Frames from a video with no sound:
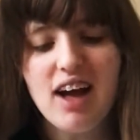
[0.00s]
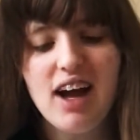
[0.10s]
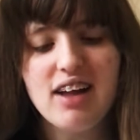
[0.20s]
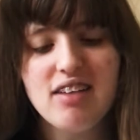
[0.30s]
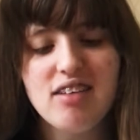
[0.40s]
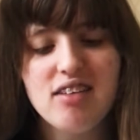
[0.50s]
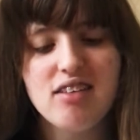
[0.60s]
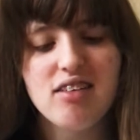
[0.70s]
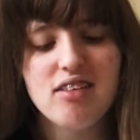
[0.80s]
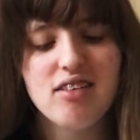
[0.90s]
And
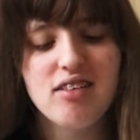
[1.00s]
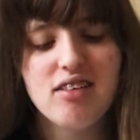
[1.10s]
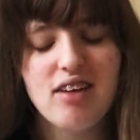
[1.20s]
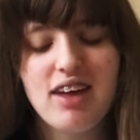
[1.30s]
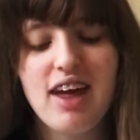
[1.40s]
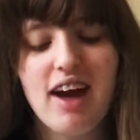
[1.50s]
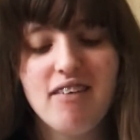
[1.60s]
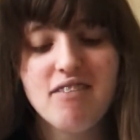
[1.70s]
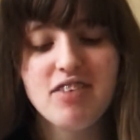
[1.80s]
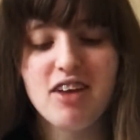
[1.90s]

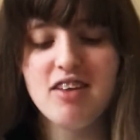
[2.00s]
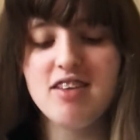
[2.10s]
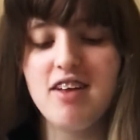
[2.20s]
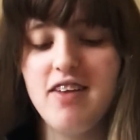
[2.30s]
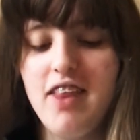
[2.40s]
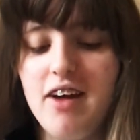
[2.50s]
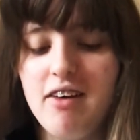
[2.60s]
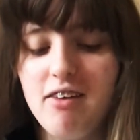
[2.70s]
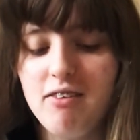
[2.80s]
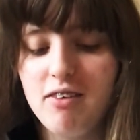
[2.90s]
yeah, so that.